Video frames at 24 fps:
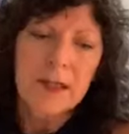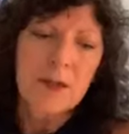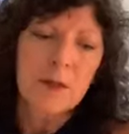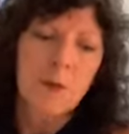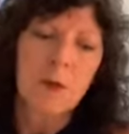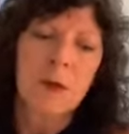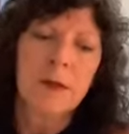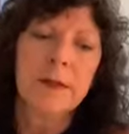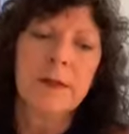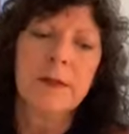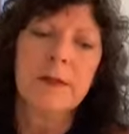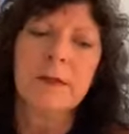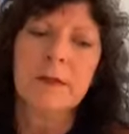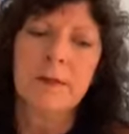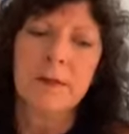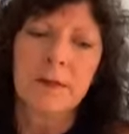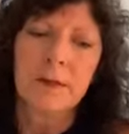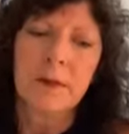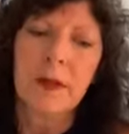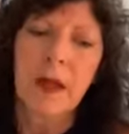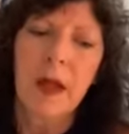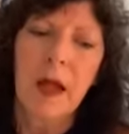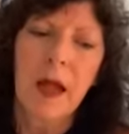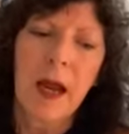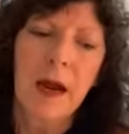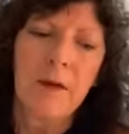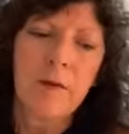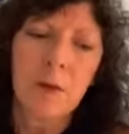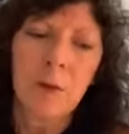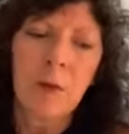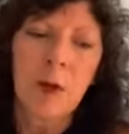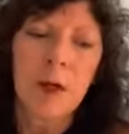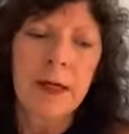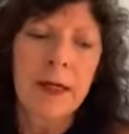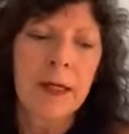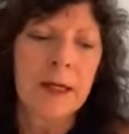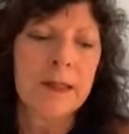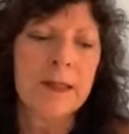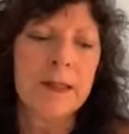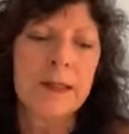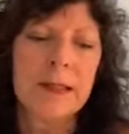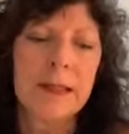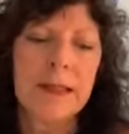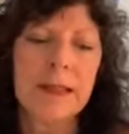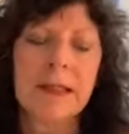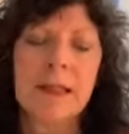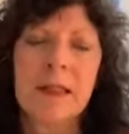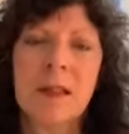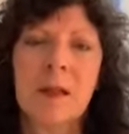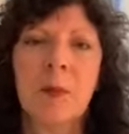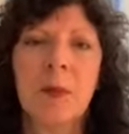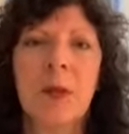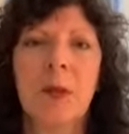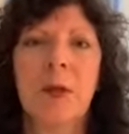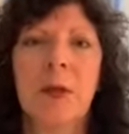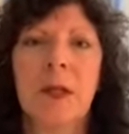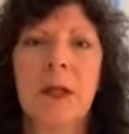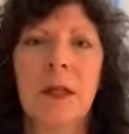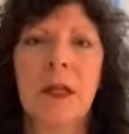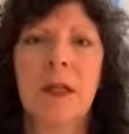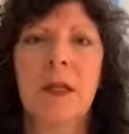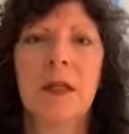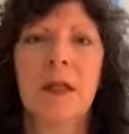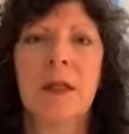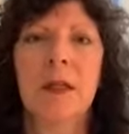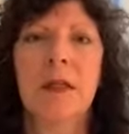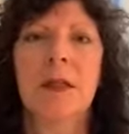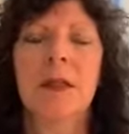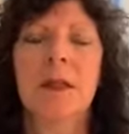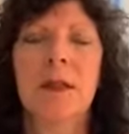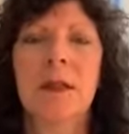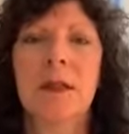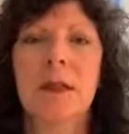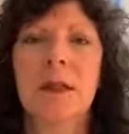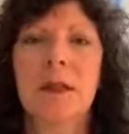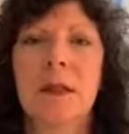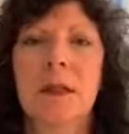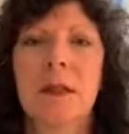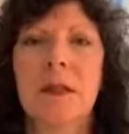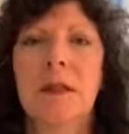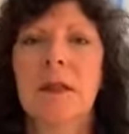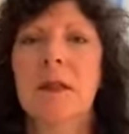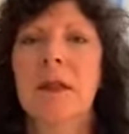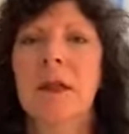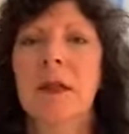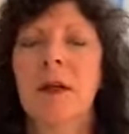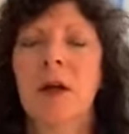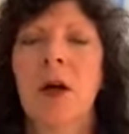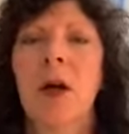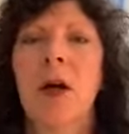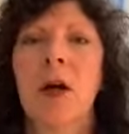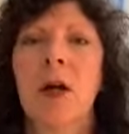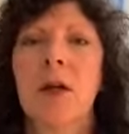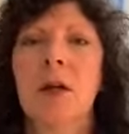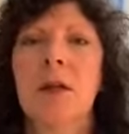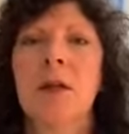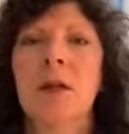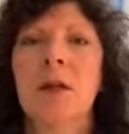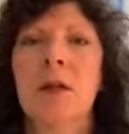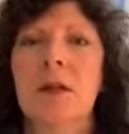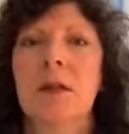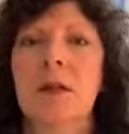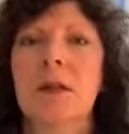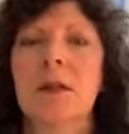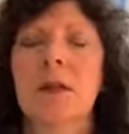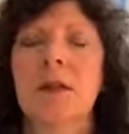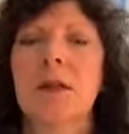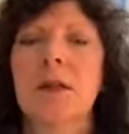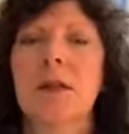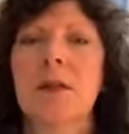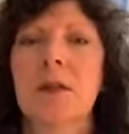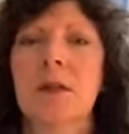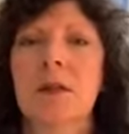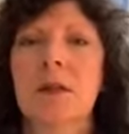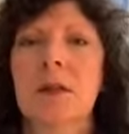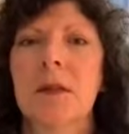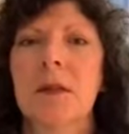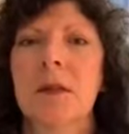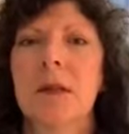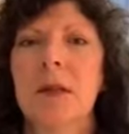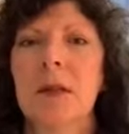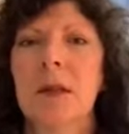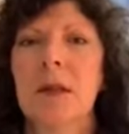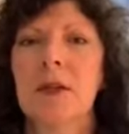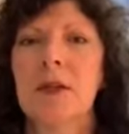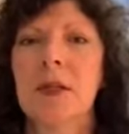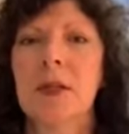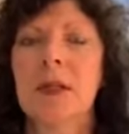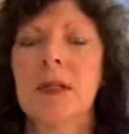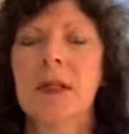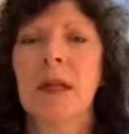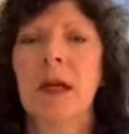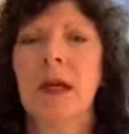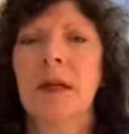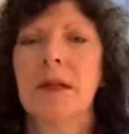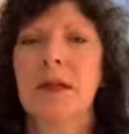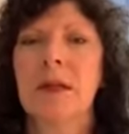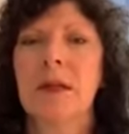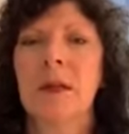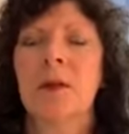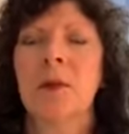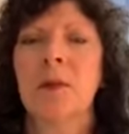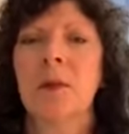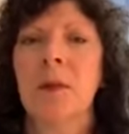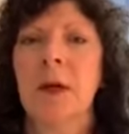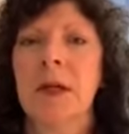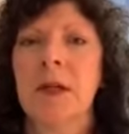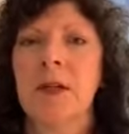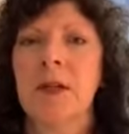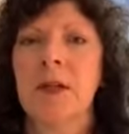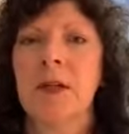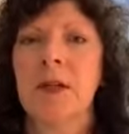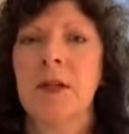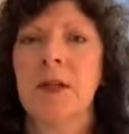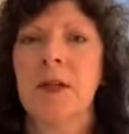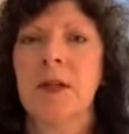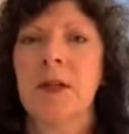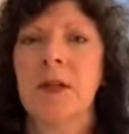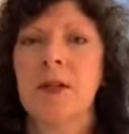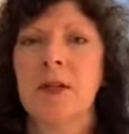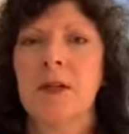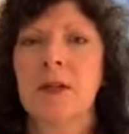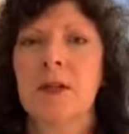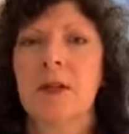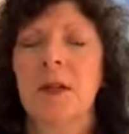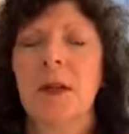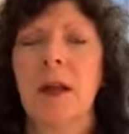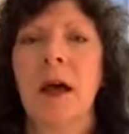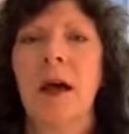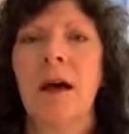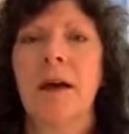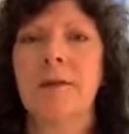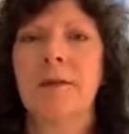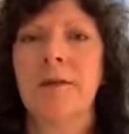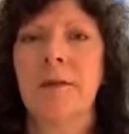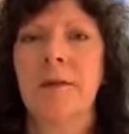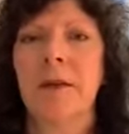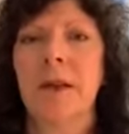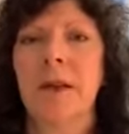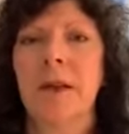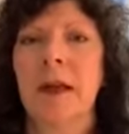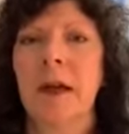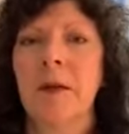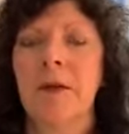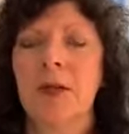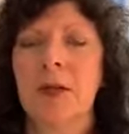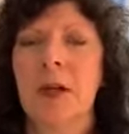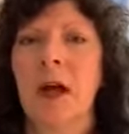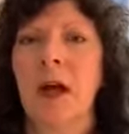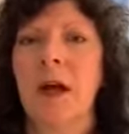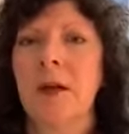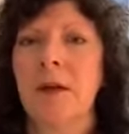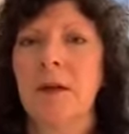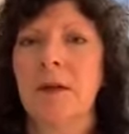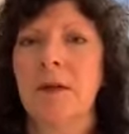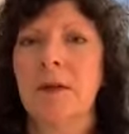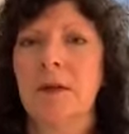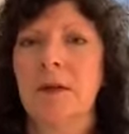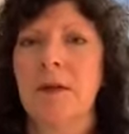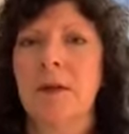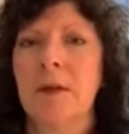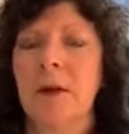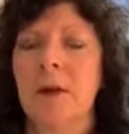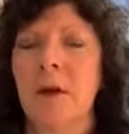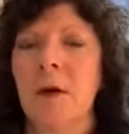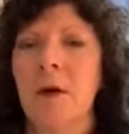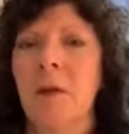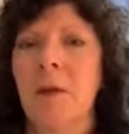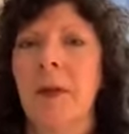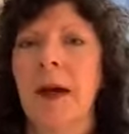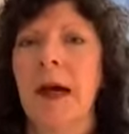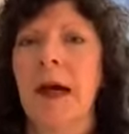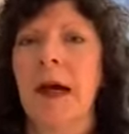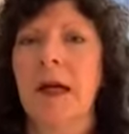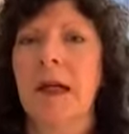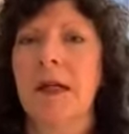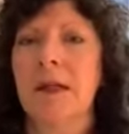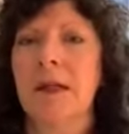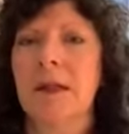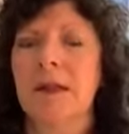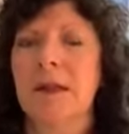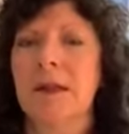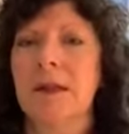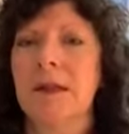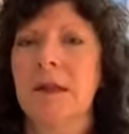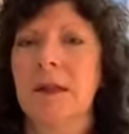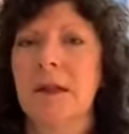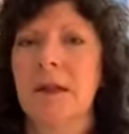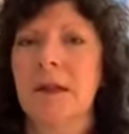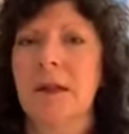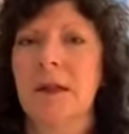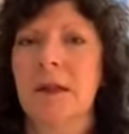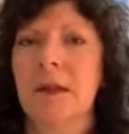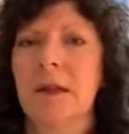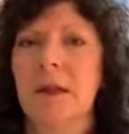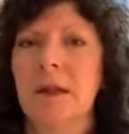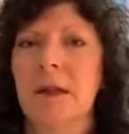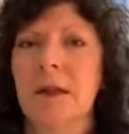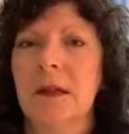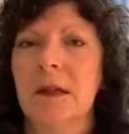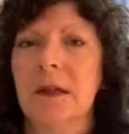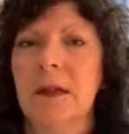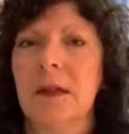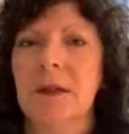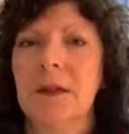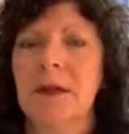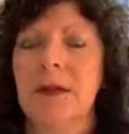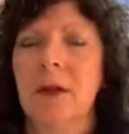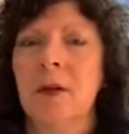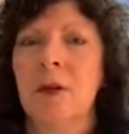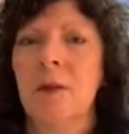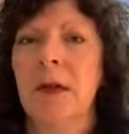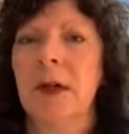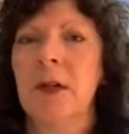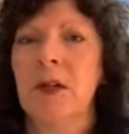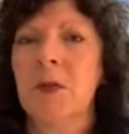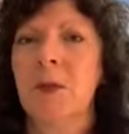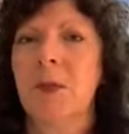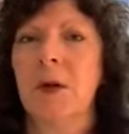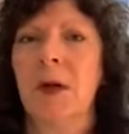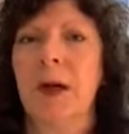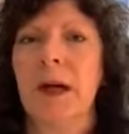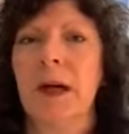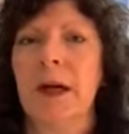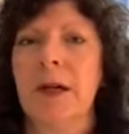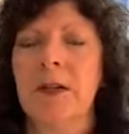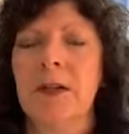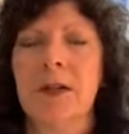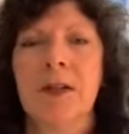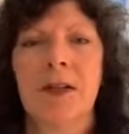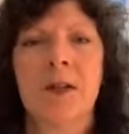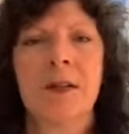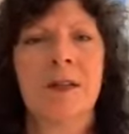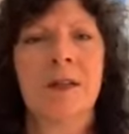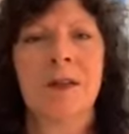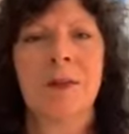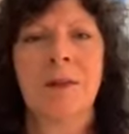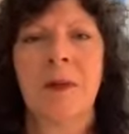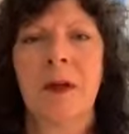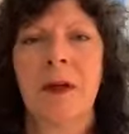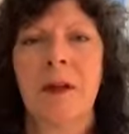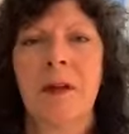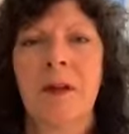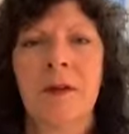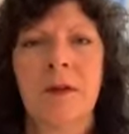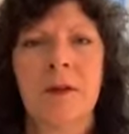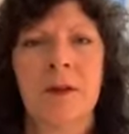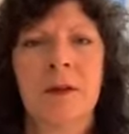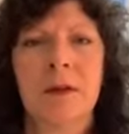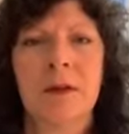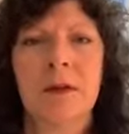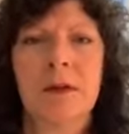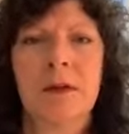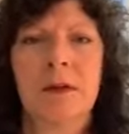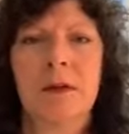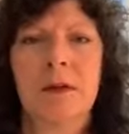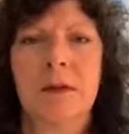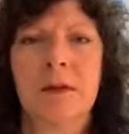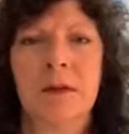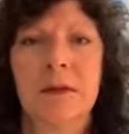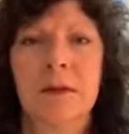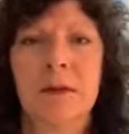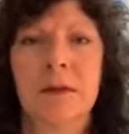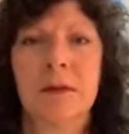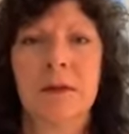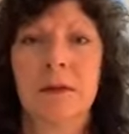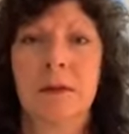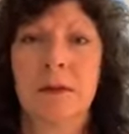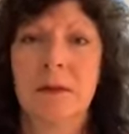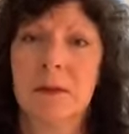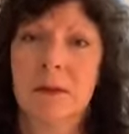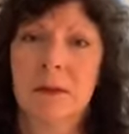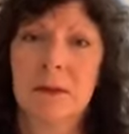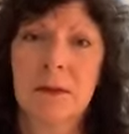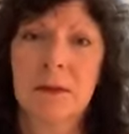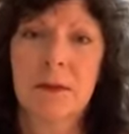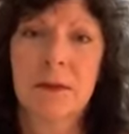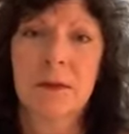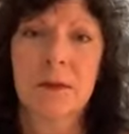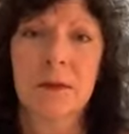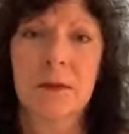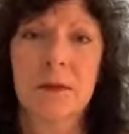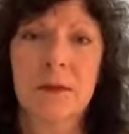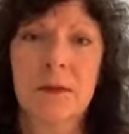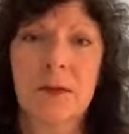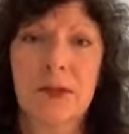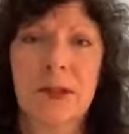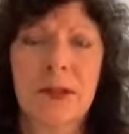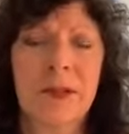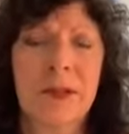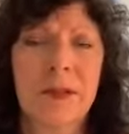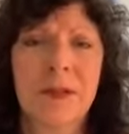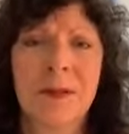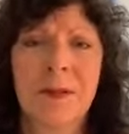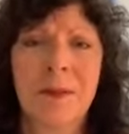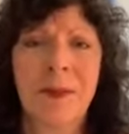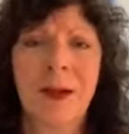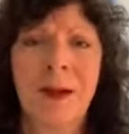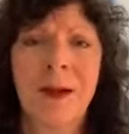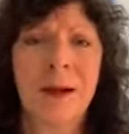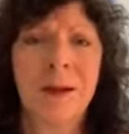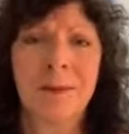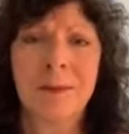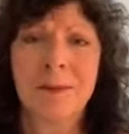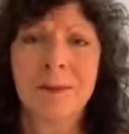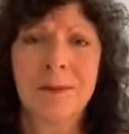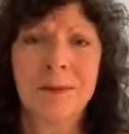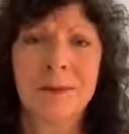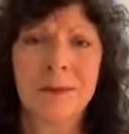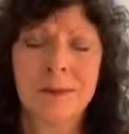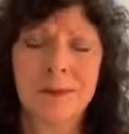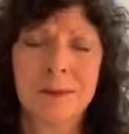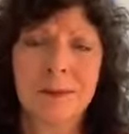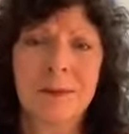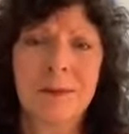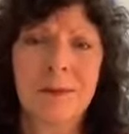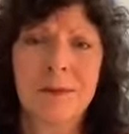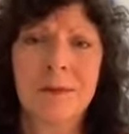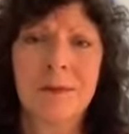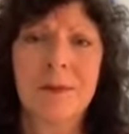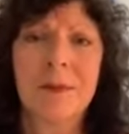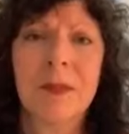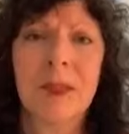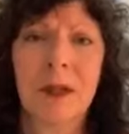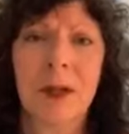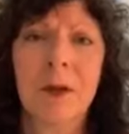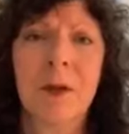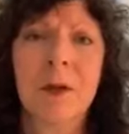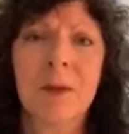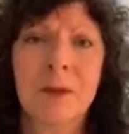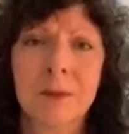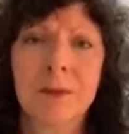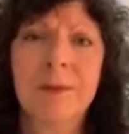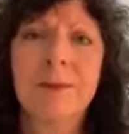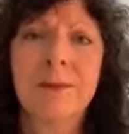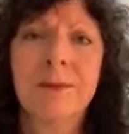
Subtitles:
want everyone else to see the beauty in her. She's got so much love for that child on her back and so much pride. She's just a mother. She's just a mom, you know?